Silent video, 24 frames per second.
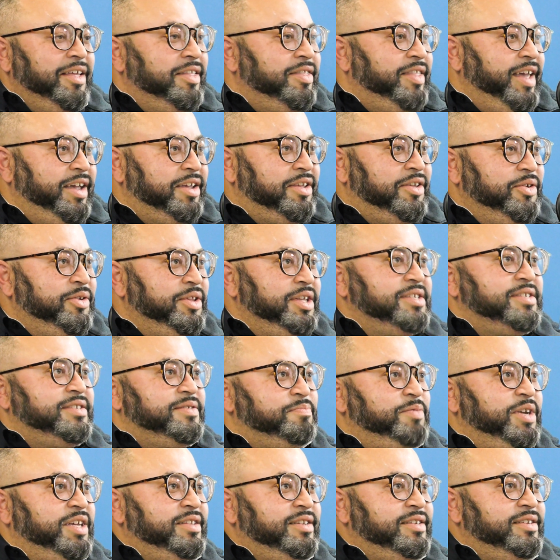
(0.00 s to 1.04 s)
Thank you. This has
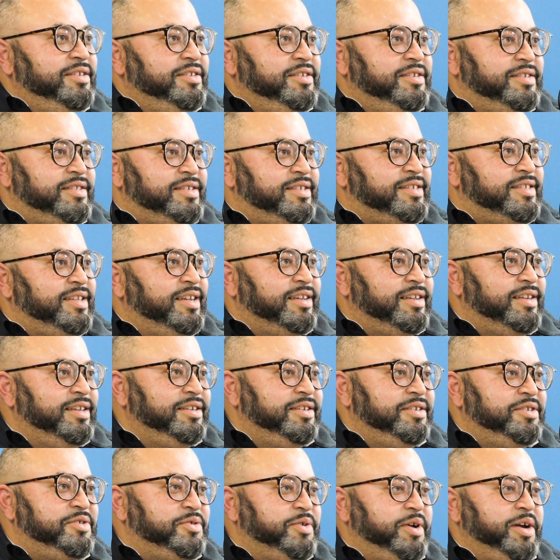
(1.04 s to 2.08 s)
been the Distinctly
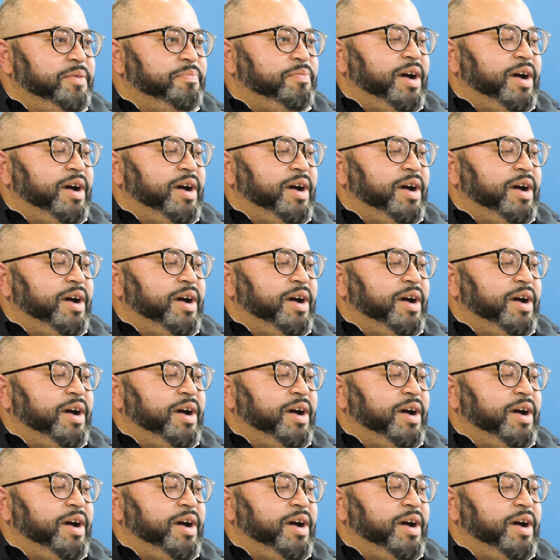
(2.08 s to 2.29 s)
Detroit